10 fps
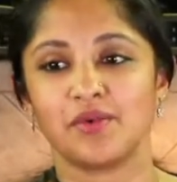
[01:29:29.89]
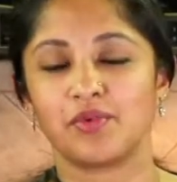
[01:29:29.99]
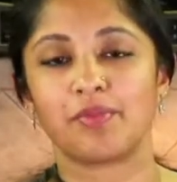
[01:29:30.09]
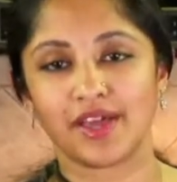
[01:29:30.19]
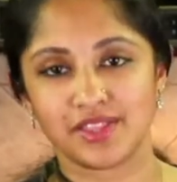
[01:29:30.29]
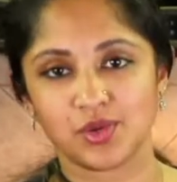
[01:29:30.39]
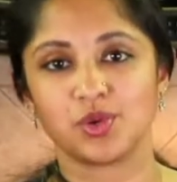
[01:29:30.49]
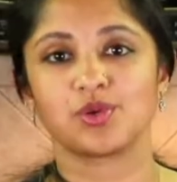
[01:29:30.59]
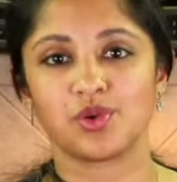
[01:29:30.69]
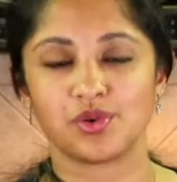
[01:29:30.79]
We buy the
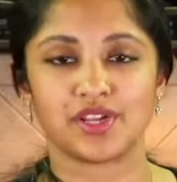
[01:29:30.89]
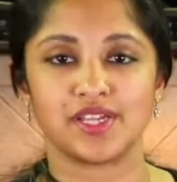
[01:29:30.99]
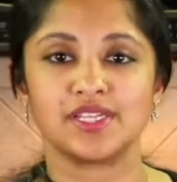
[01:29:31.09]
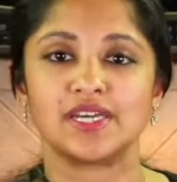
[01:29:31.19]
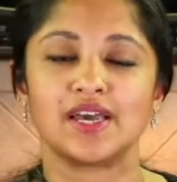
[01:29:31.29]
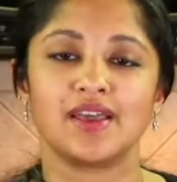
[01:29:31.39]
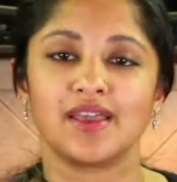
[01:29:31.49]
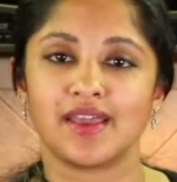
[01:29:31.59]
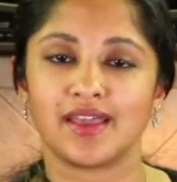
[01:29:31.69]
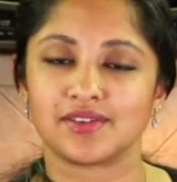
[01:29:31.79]
whole coconut
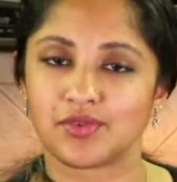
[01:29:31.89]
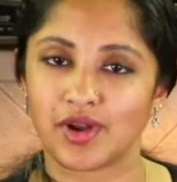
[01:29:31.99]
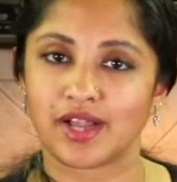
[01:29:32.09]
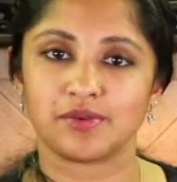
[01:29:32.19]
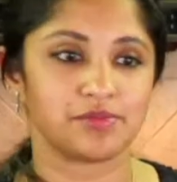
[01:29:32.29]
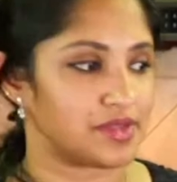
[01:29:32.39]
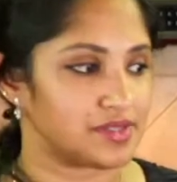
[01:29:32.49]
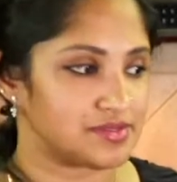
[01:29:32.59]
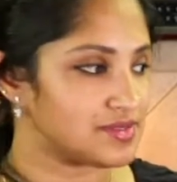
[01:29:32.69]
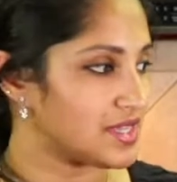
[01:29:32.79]
and crack them
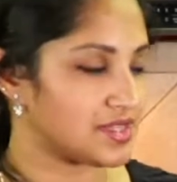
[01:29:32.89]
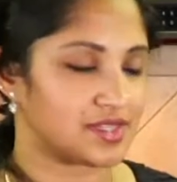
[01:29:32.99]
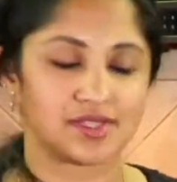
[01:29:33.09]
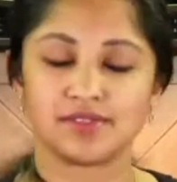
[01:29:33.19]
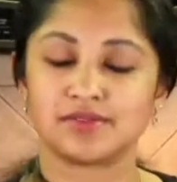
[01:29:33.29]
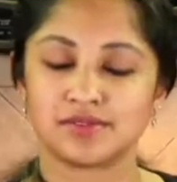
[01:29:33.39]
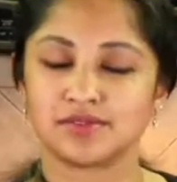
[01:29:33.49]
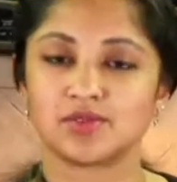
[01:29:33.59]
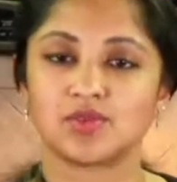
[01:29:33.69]
and get the